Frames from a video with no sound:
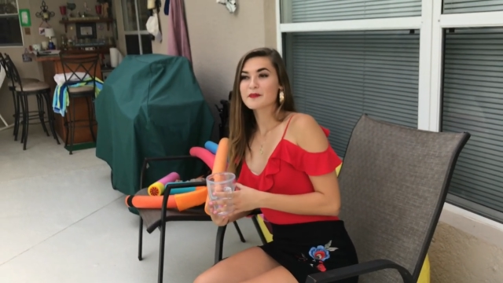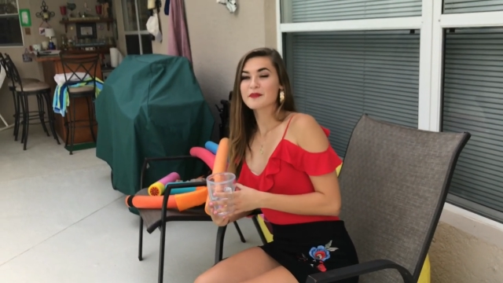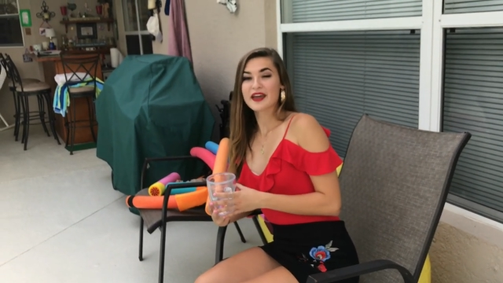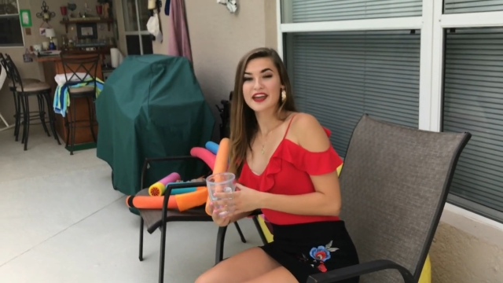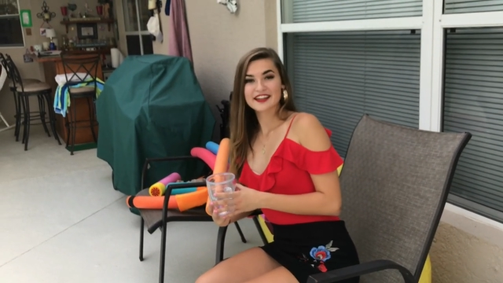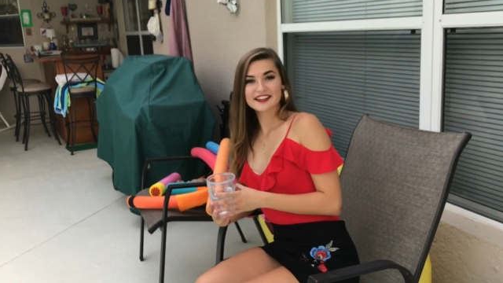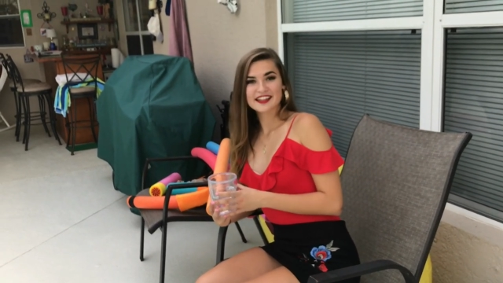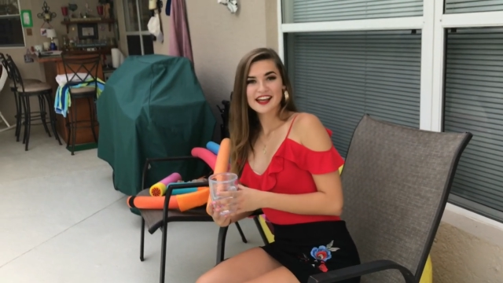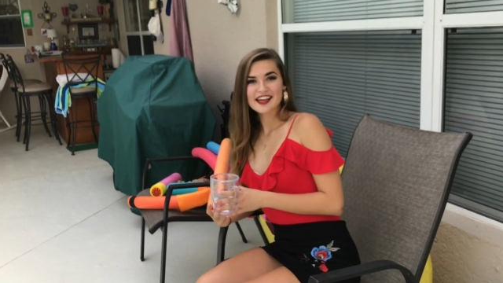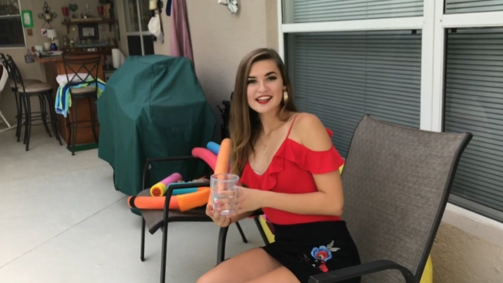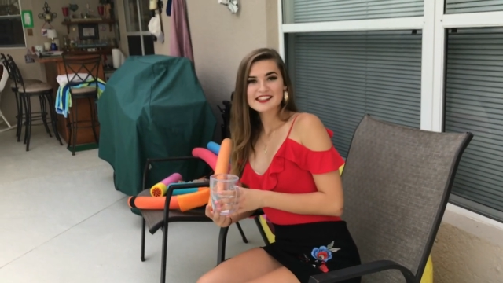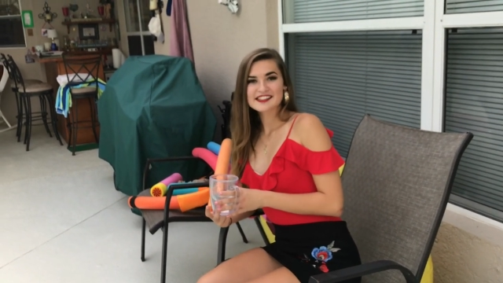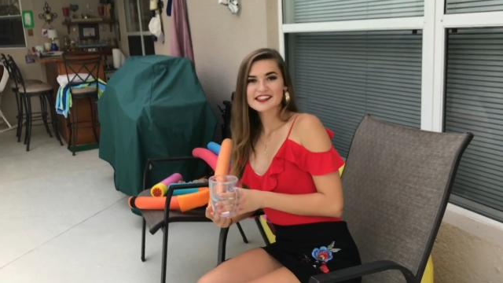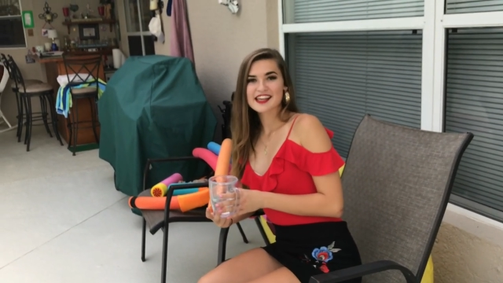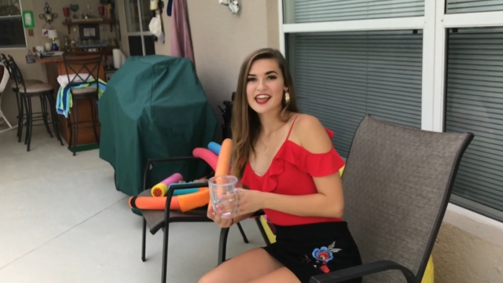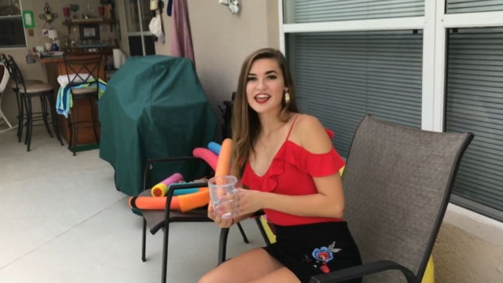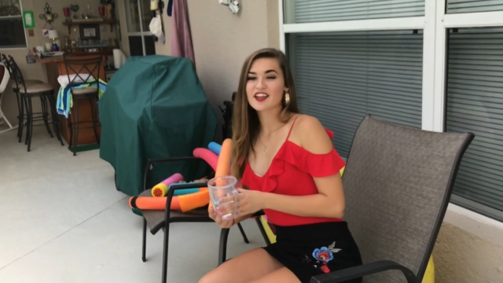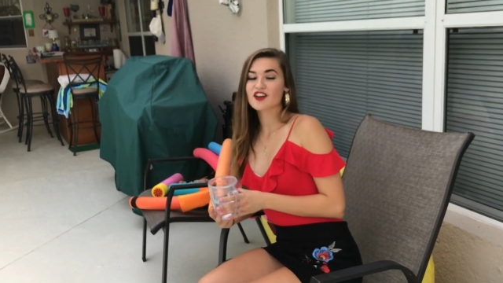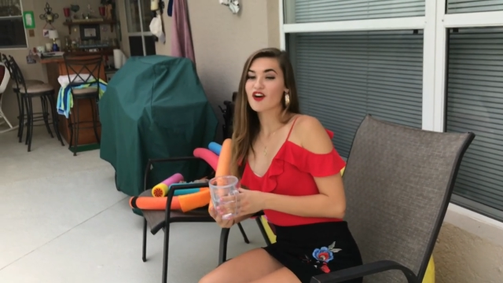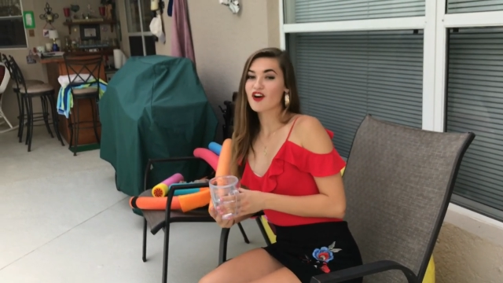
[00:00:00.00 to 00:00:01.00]

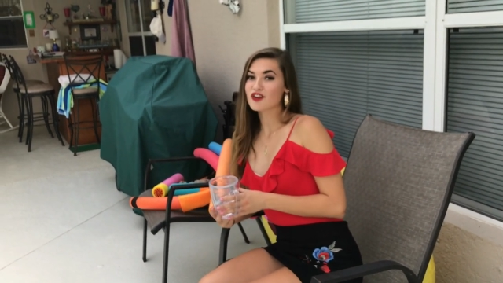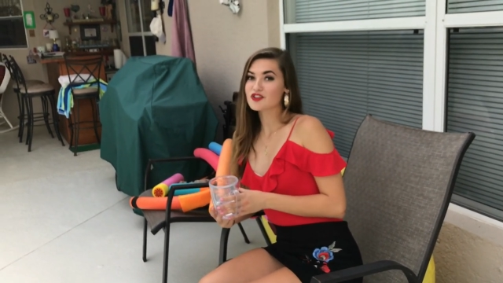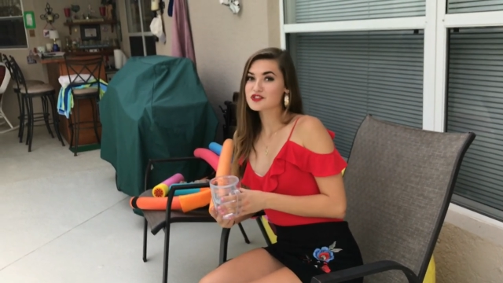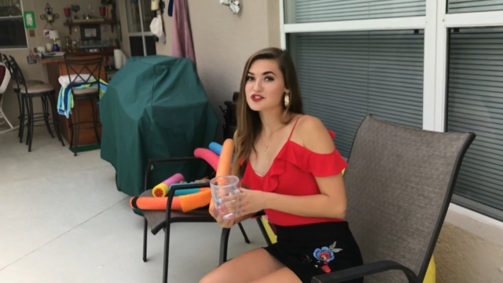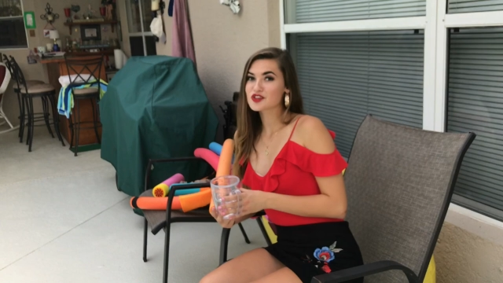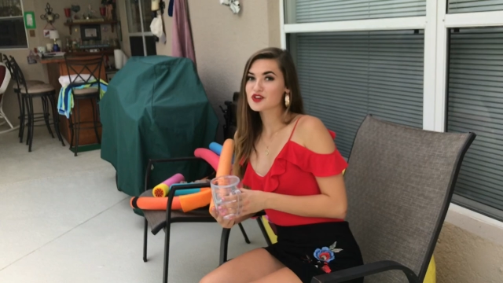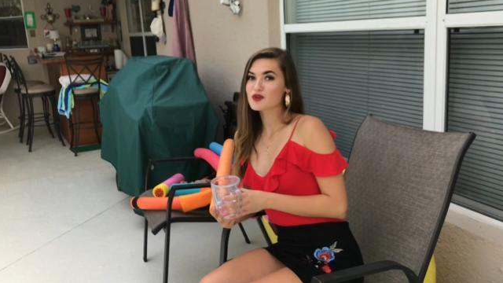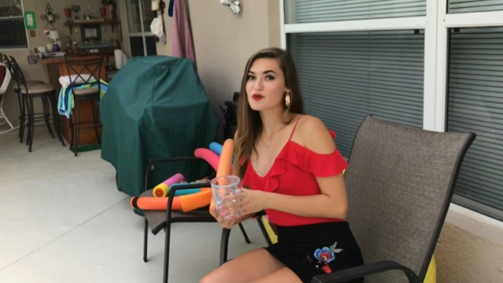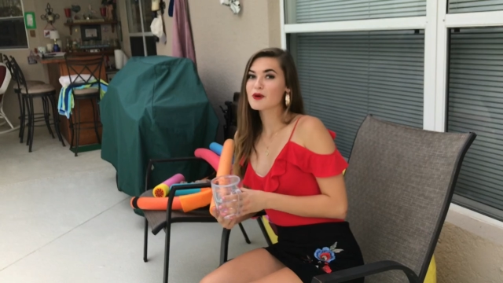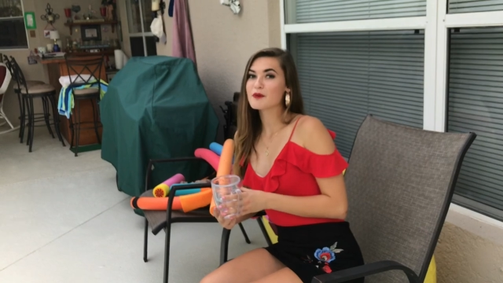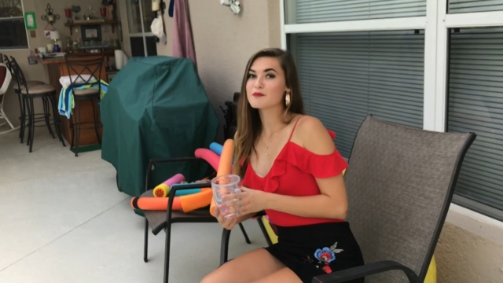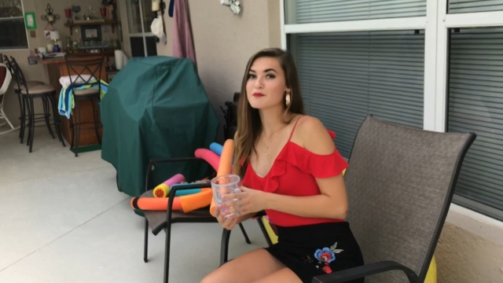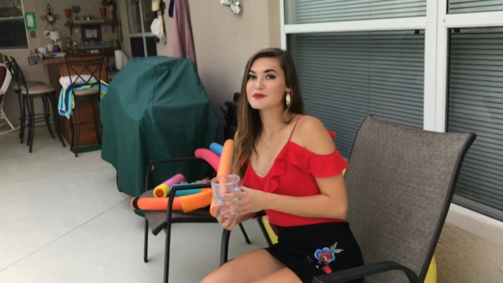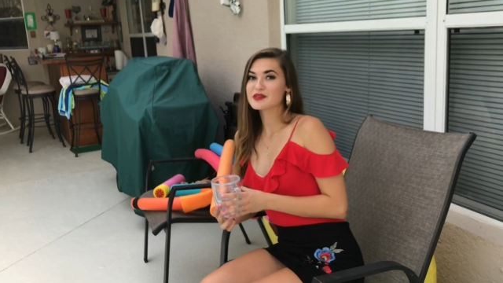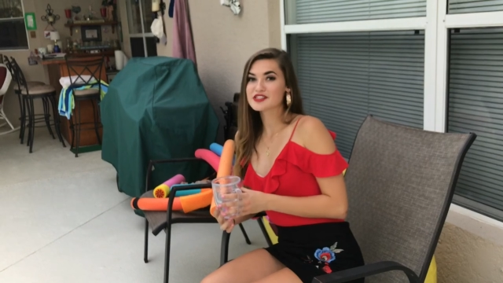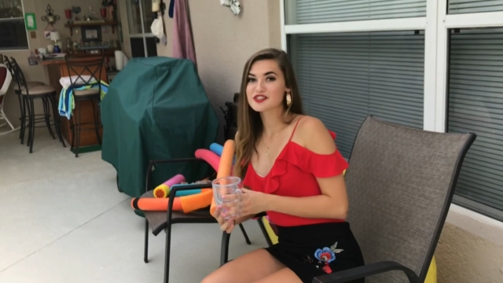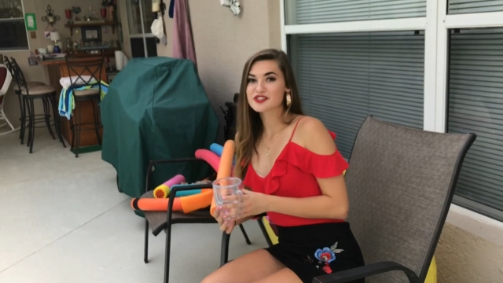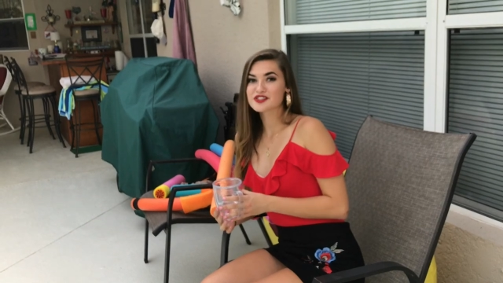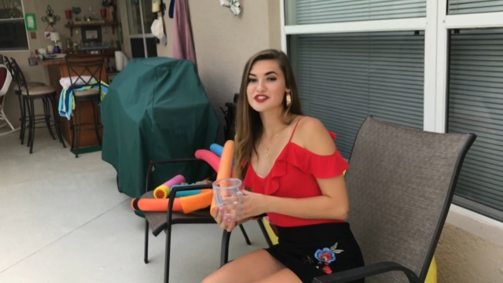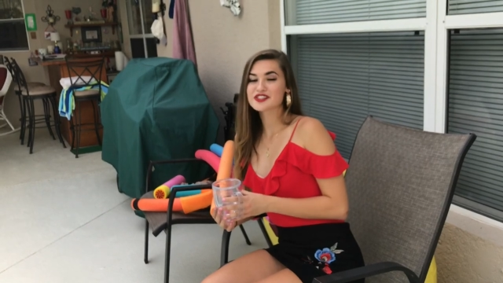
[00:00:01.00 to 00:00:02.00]
Payless, and also
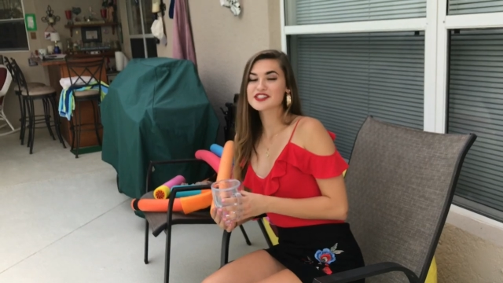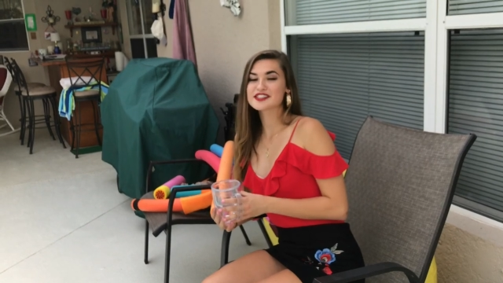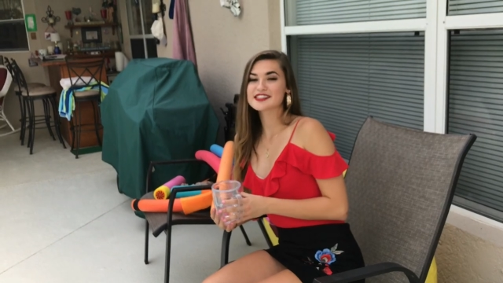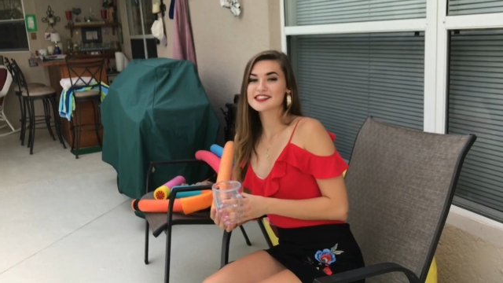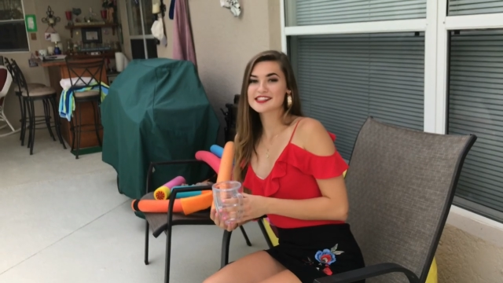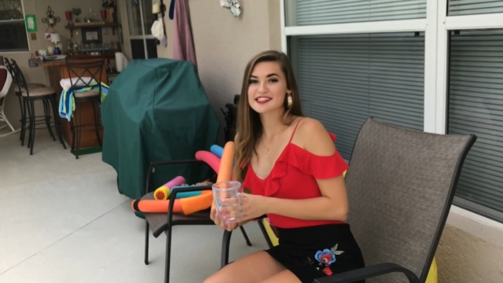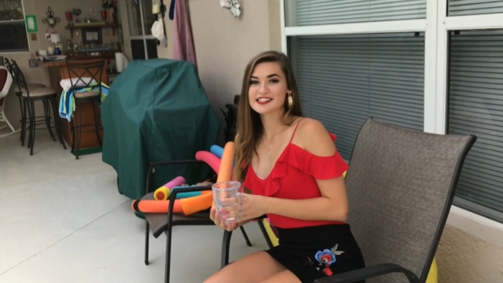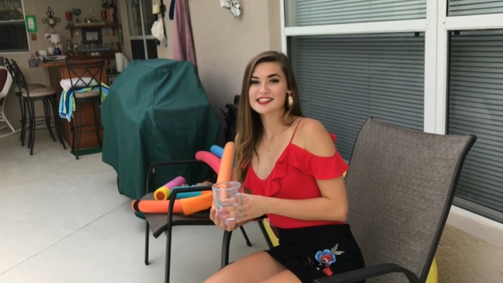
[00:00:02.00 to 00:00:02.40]
Mr.